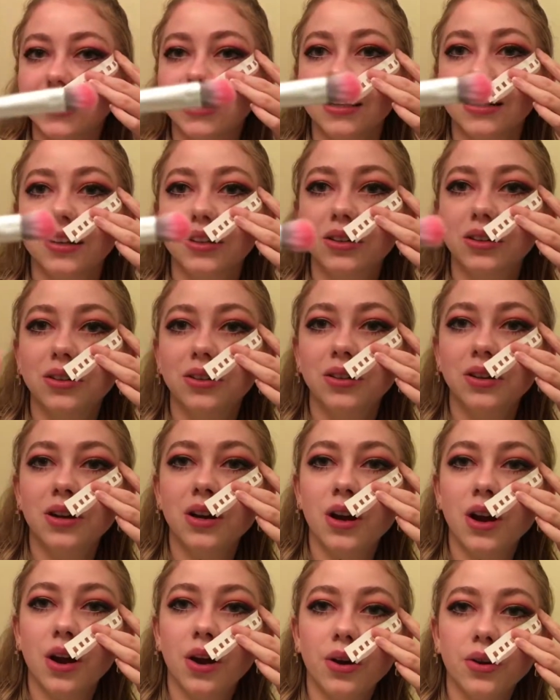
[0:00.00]
little
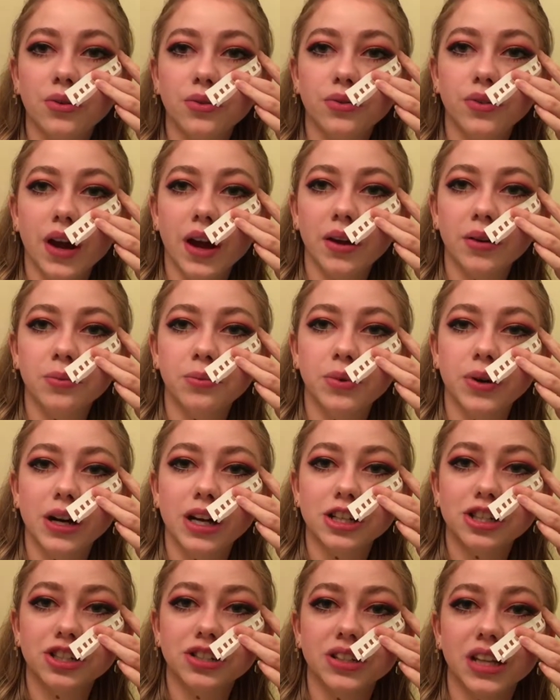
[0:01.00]
round
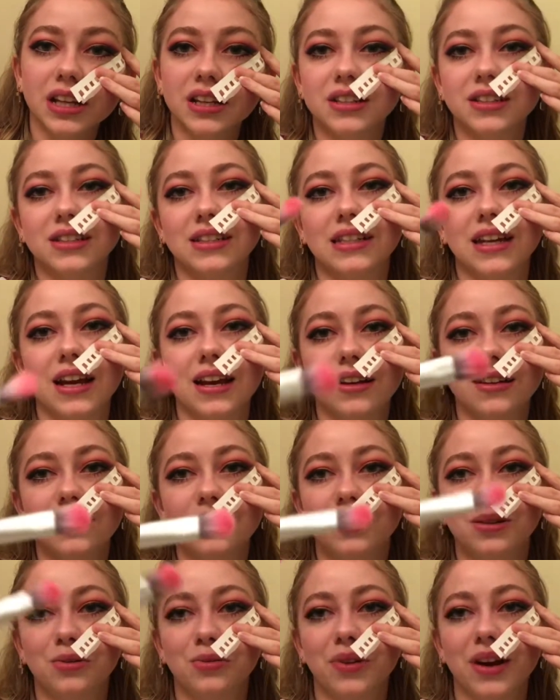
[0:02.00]
brush that is
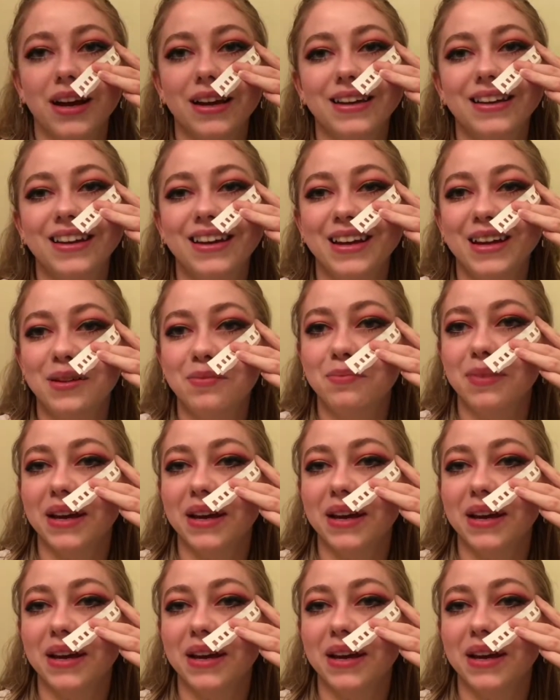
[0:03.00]
stained red and